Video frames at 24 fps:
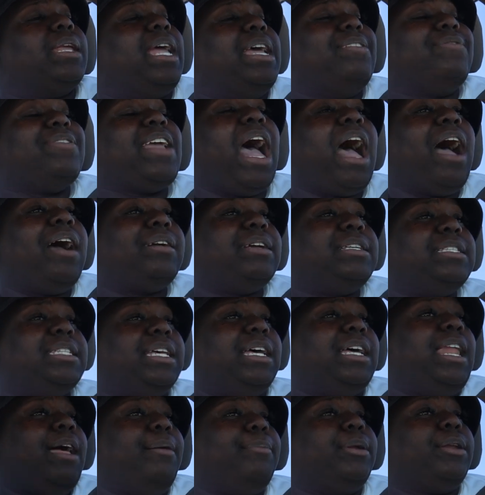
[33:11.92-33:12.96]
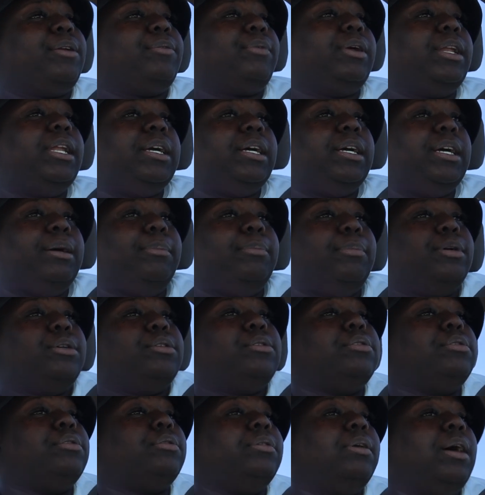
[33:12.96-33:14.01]
If y'all can tell, I'm in a really good
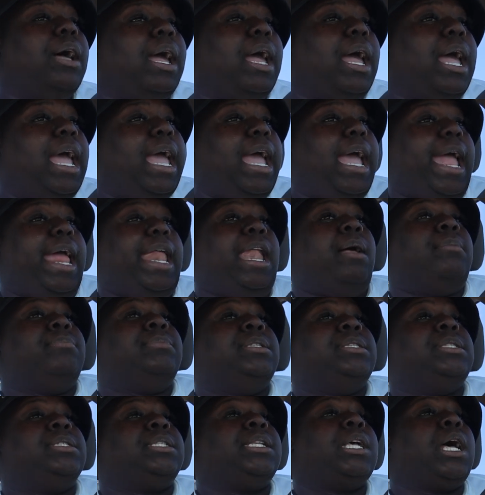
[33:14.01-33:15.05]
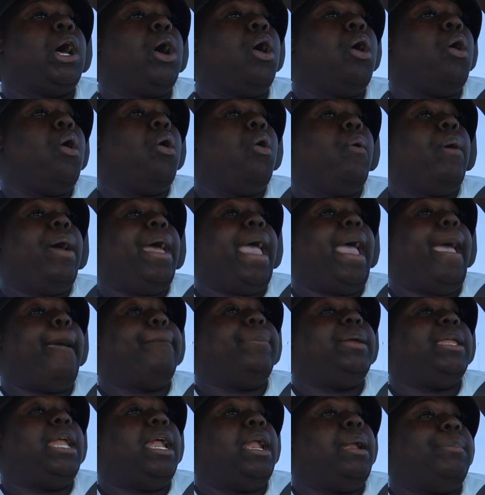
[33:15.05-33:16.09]
mood and I'm so
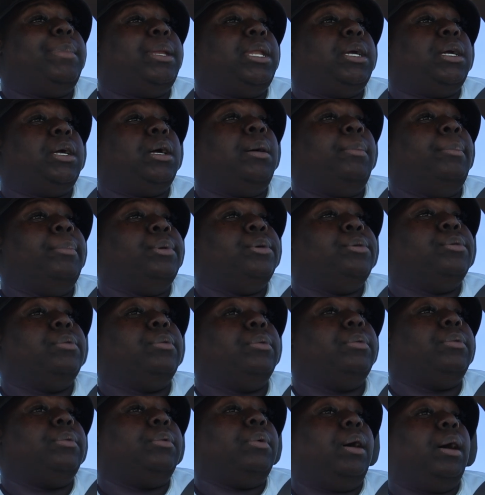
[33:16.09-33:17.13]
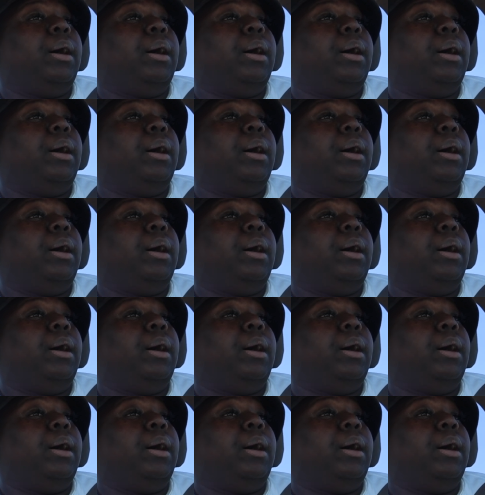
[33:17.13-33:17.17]
happy that I'm in a good mood.